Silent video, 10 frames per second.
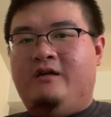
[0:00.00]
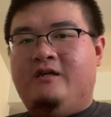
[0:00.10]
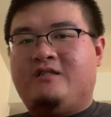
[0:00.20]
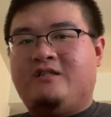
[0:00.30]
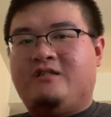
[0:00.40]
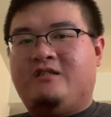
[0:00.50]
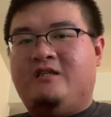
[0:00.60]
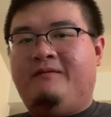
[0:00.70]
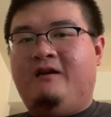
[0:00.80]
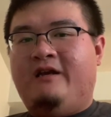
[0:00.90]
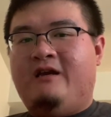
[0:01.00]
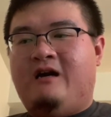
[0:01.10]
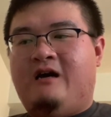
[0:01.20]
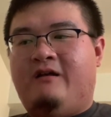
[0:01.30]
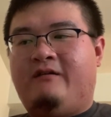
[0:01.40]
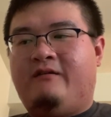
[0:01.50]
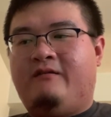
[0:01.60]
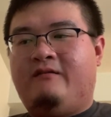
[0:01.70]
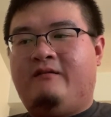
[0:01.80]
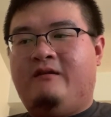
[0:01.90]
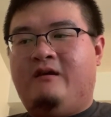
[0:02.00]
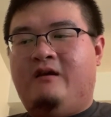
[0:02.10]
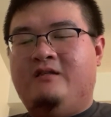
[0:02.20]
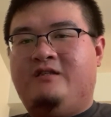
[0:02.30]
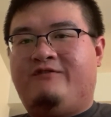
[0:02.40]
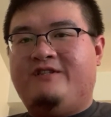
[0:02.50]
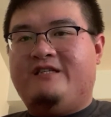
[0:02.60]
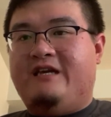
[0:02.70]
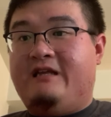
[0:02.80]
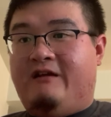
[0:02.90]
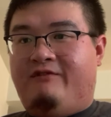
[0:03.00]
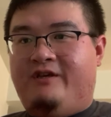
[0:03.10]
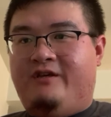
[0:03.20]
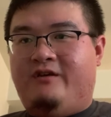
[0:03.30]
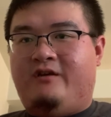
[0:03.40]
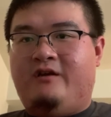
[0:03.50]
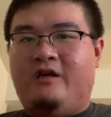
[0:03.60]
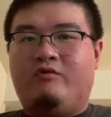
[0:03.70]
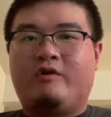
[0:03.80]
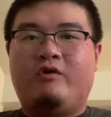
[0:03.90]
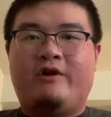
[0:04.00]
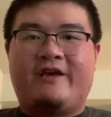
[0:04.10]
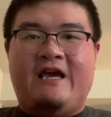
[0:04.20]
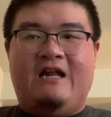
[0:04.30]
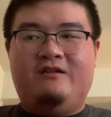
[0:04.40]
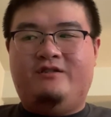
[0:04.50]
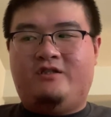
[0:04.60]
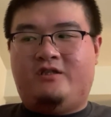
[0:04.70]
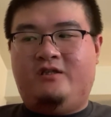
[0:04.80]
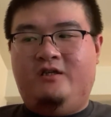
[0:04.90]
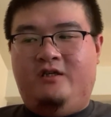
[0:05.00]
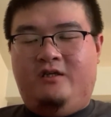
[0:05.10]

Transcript: It's typically on a different date every year in Gregorian calendar,